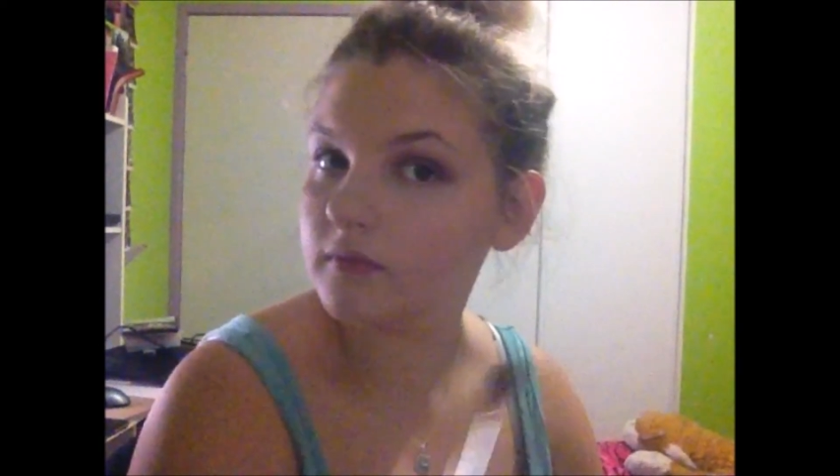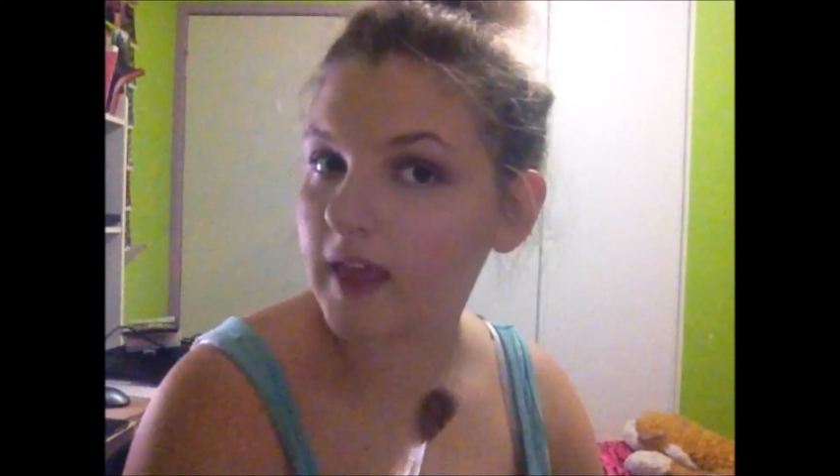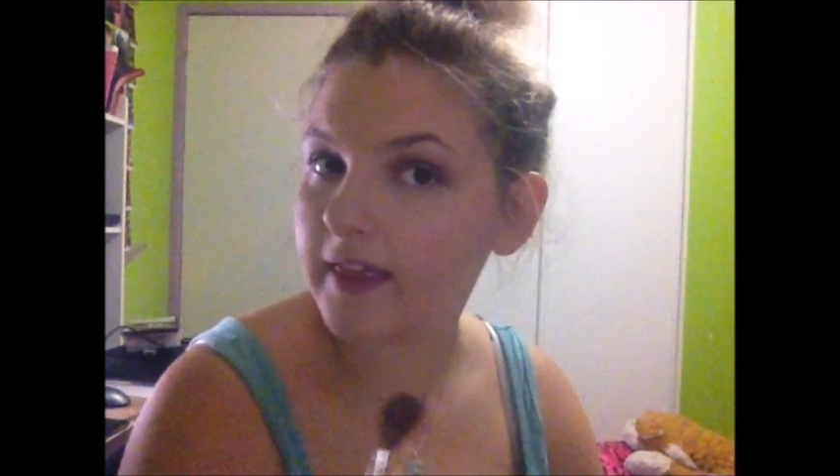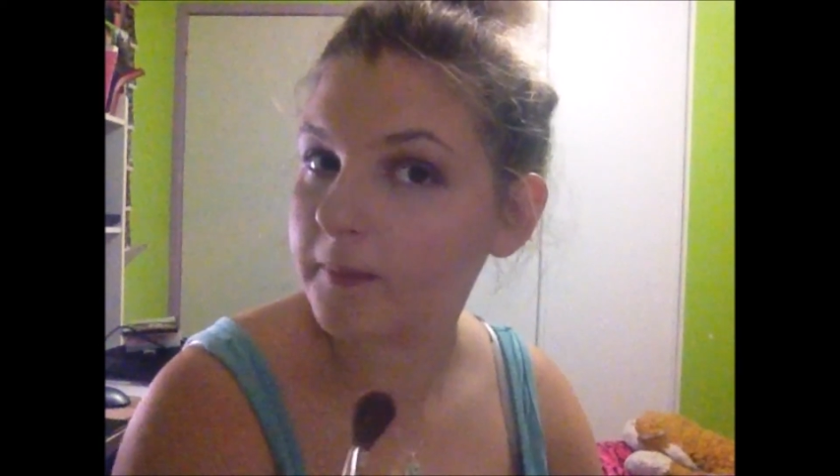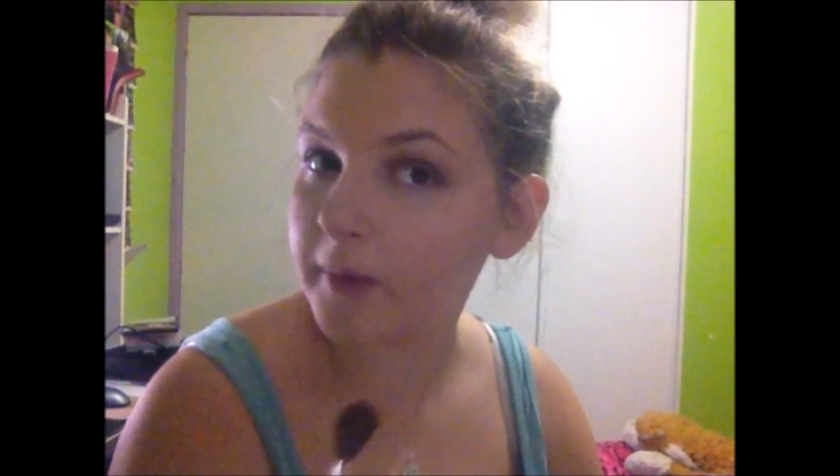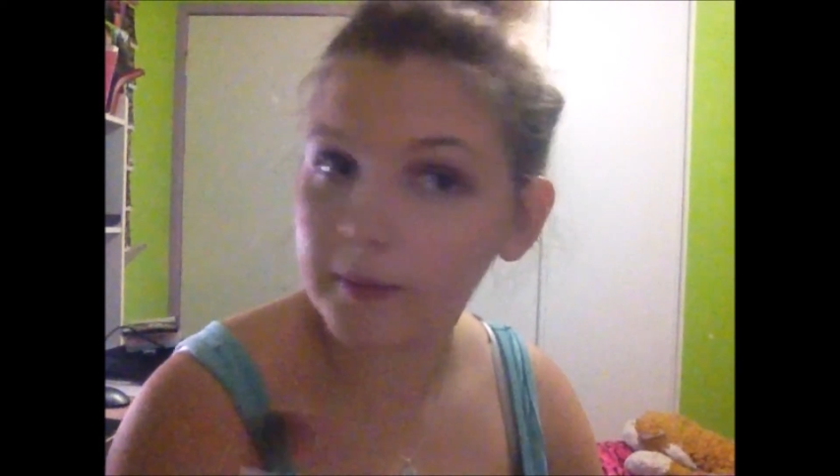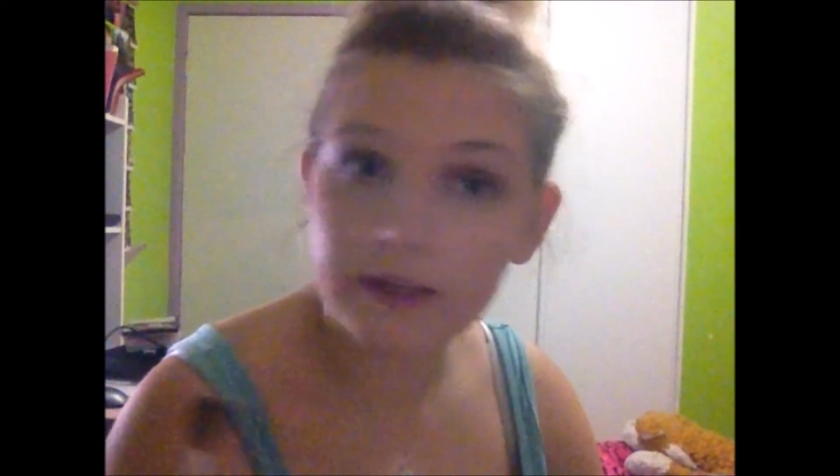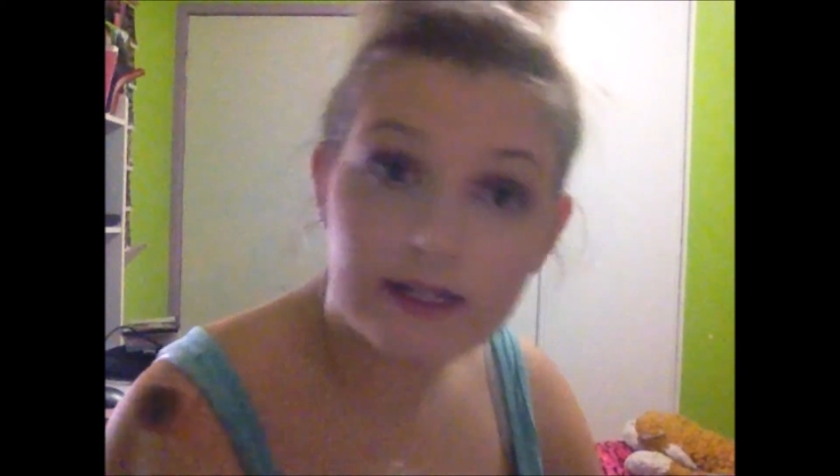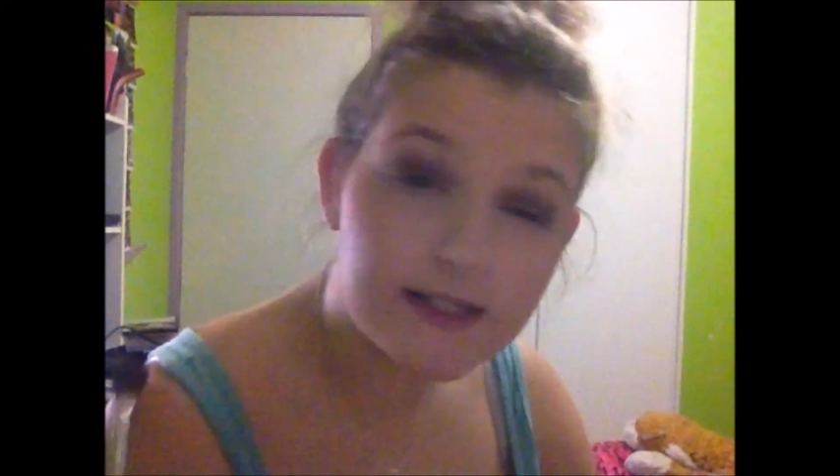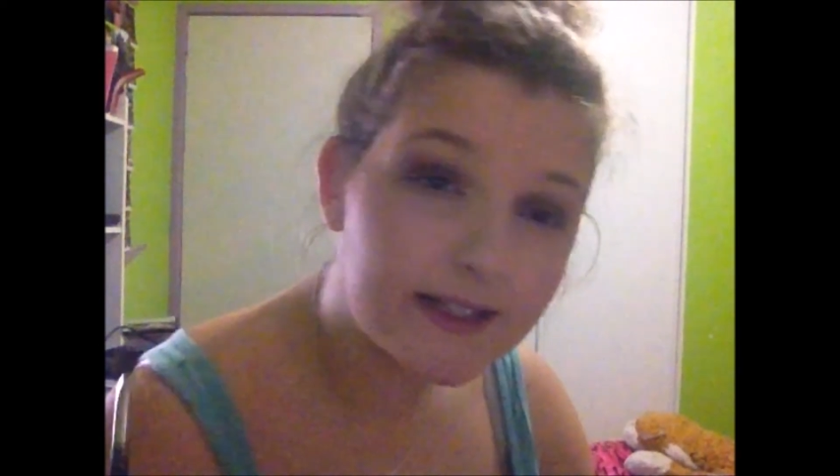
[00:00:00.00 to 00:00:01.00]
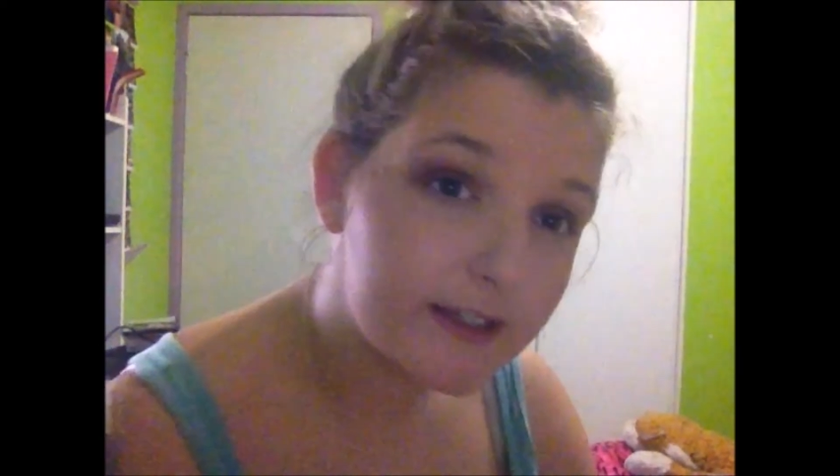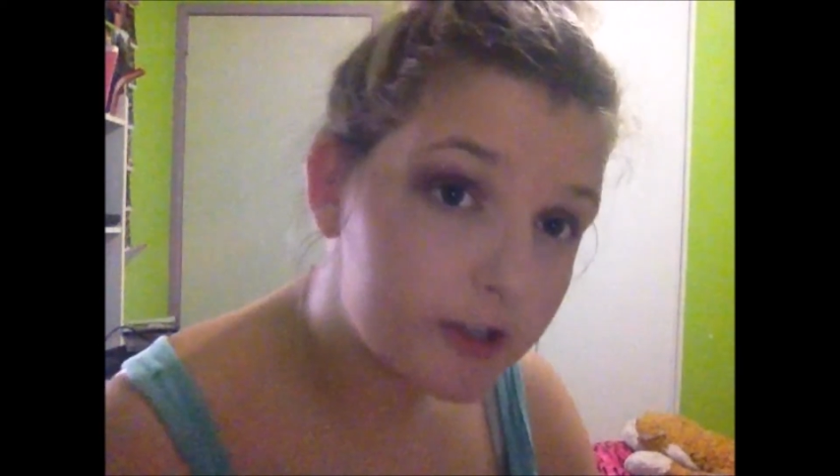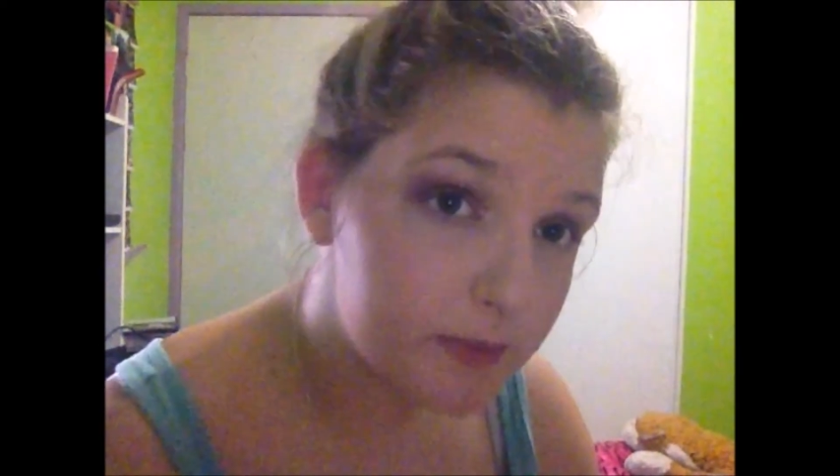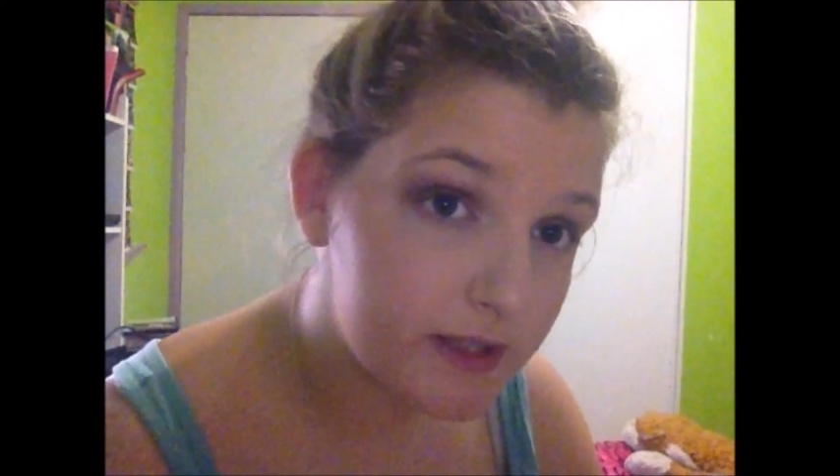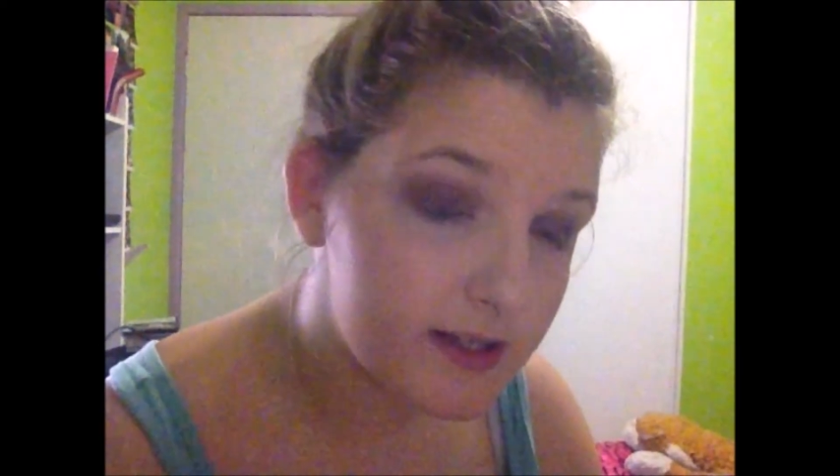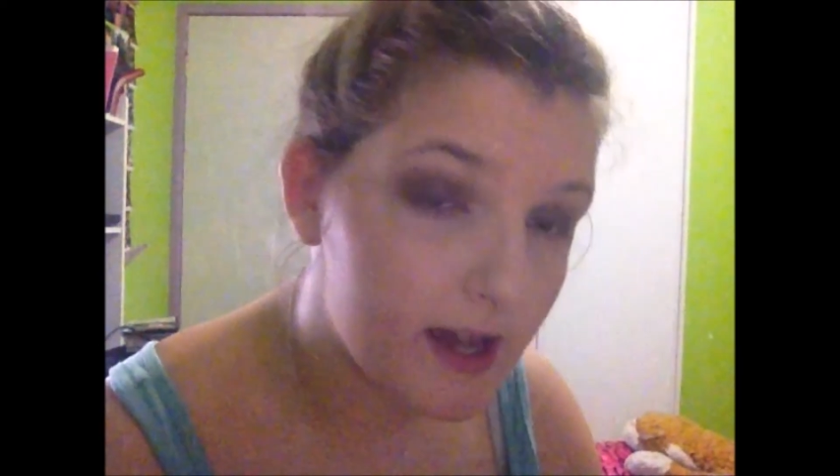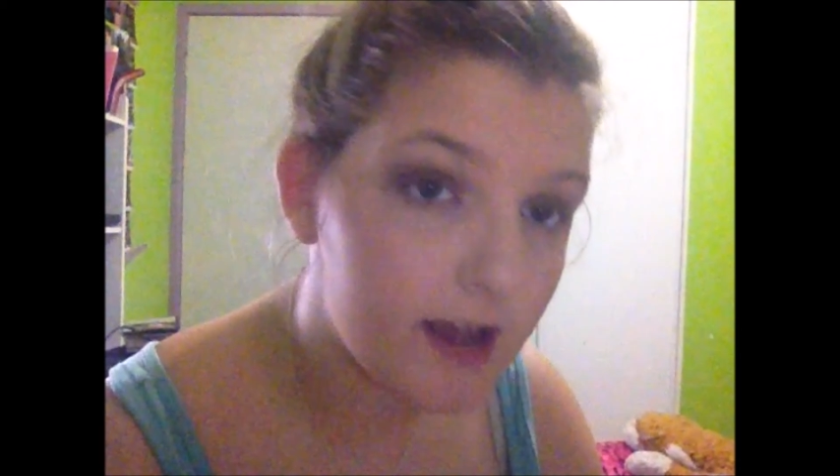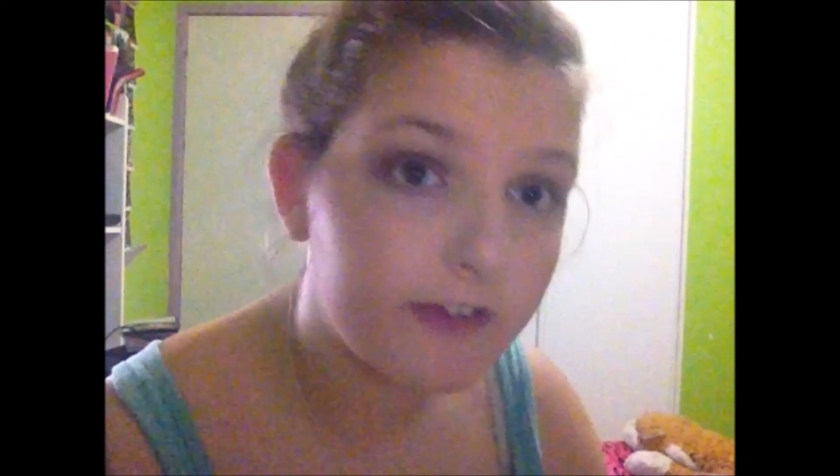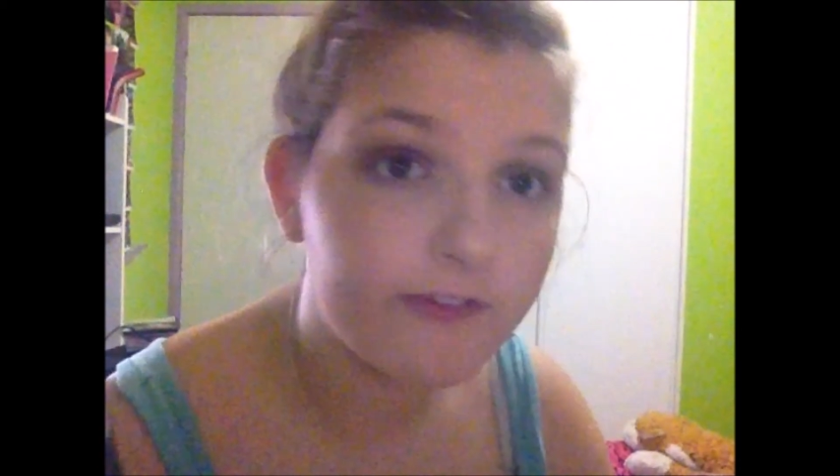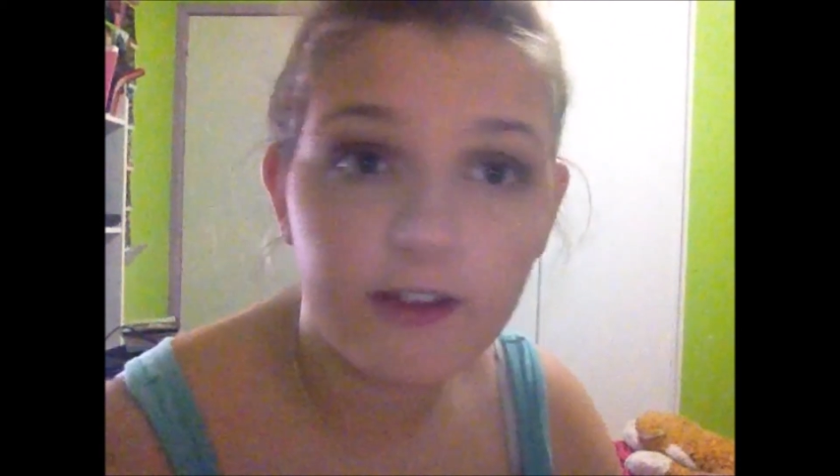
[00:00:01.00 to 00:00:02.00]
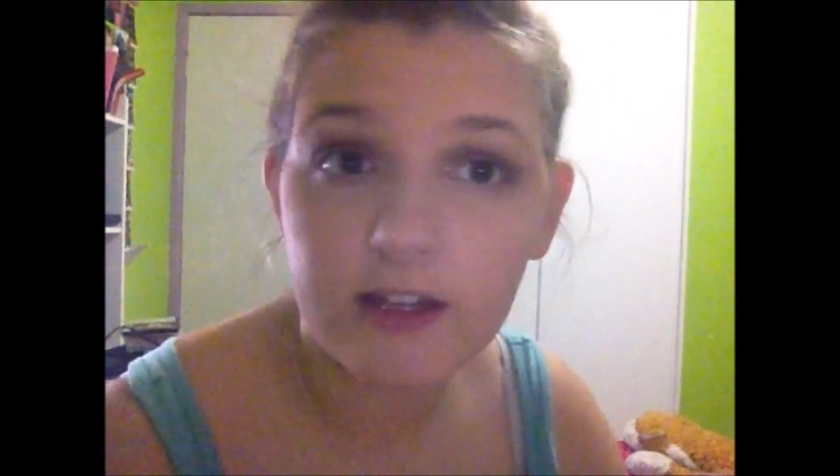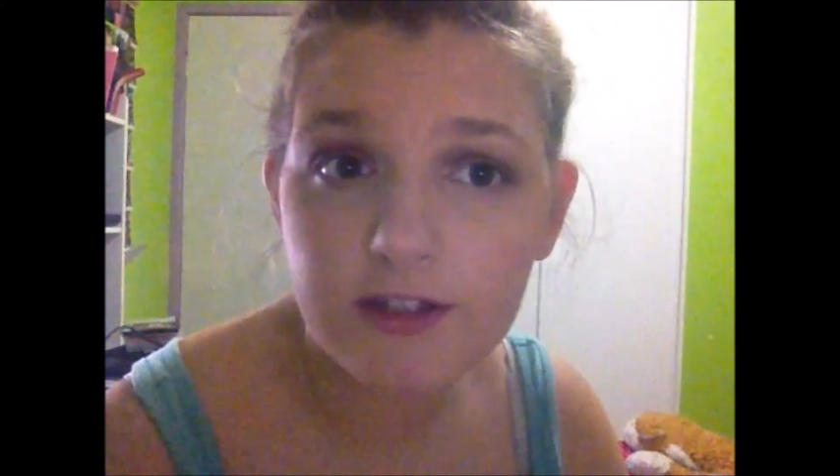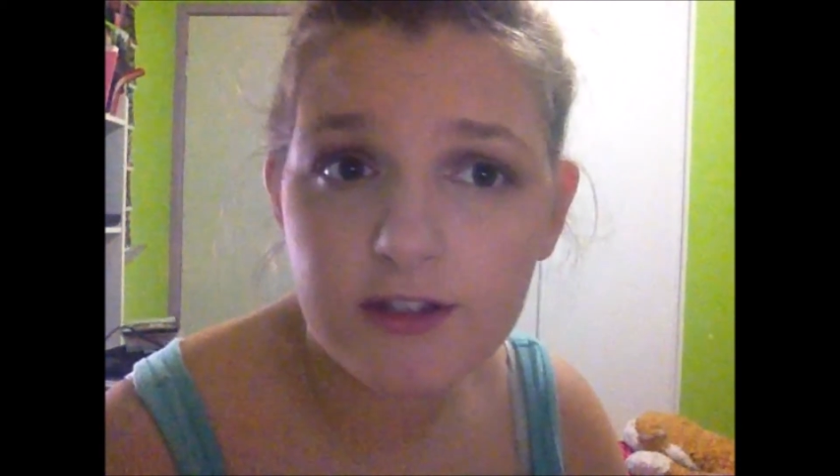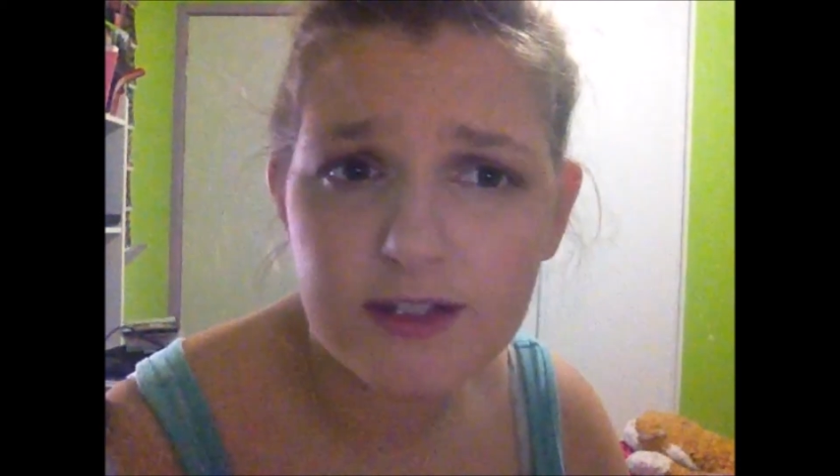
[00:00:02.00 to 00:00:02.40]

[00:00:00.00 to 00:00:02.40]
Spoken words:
Now that probably is a little bit dark for,